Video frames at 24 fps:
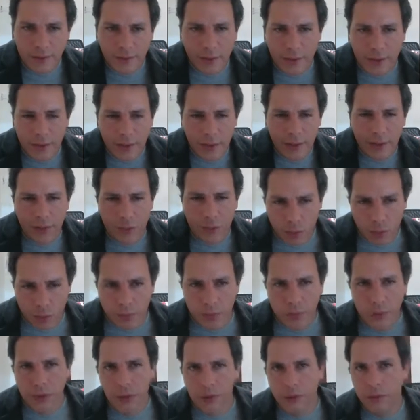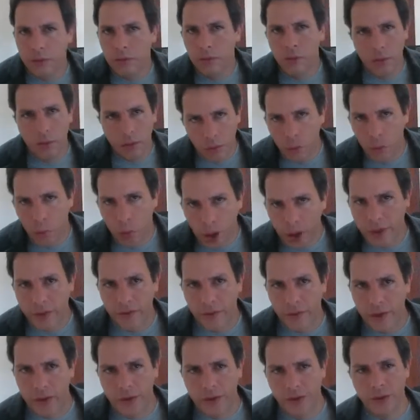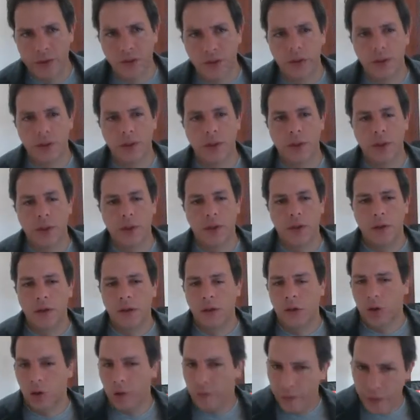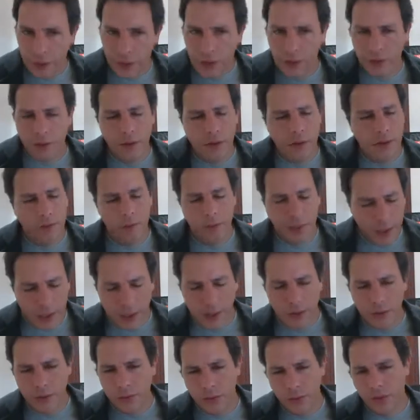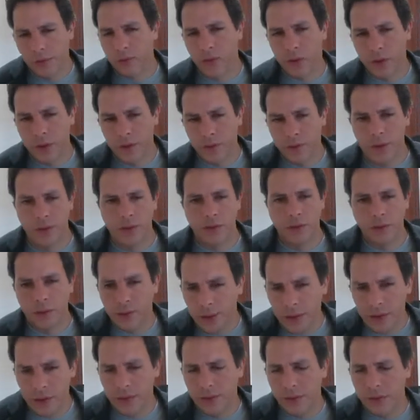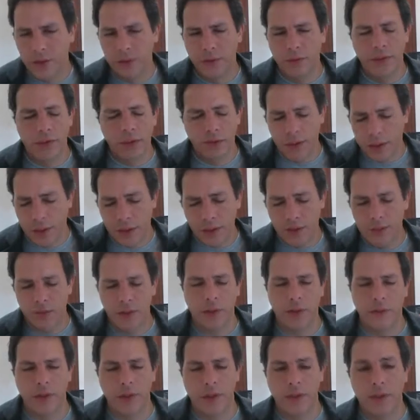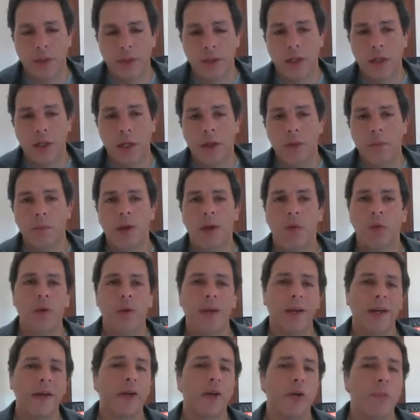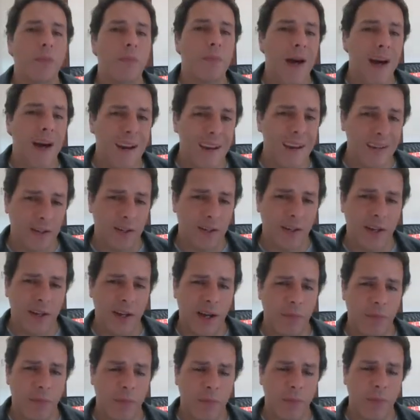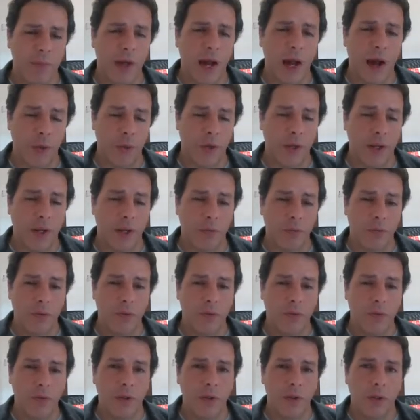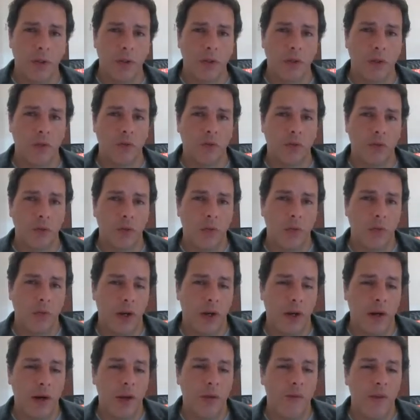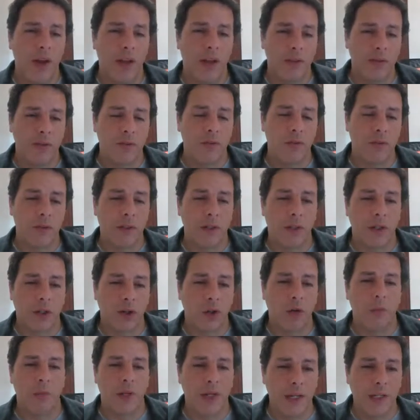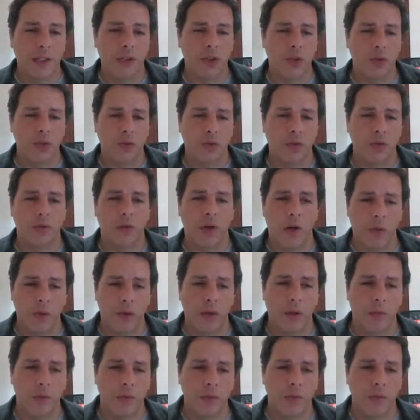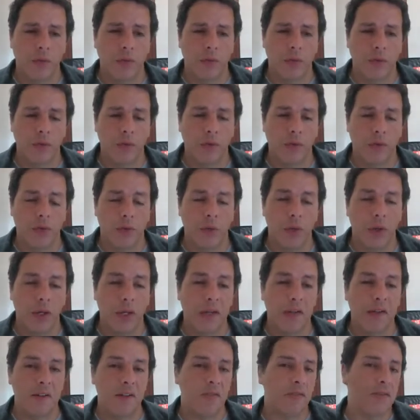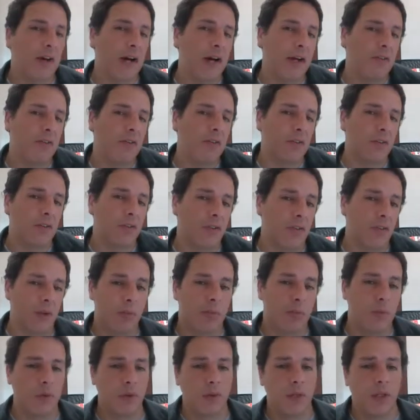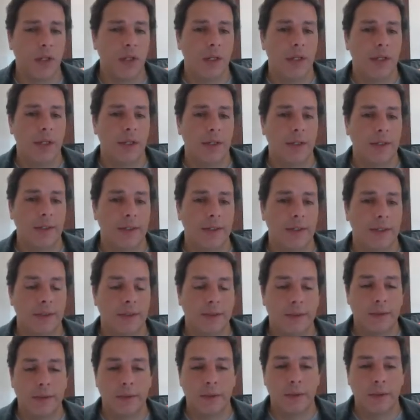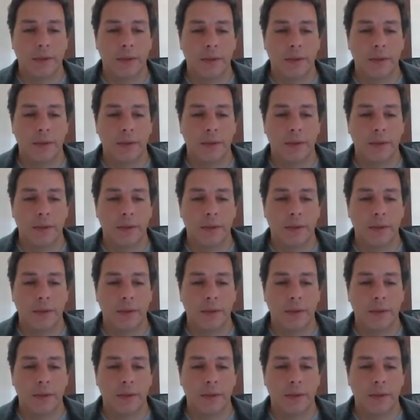that case would be one event. Or B is also an event. C is an event, D is an event. But we can combine outcomes. So there are events that are combinations of outcomes. So we can define, for example, an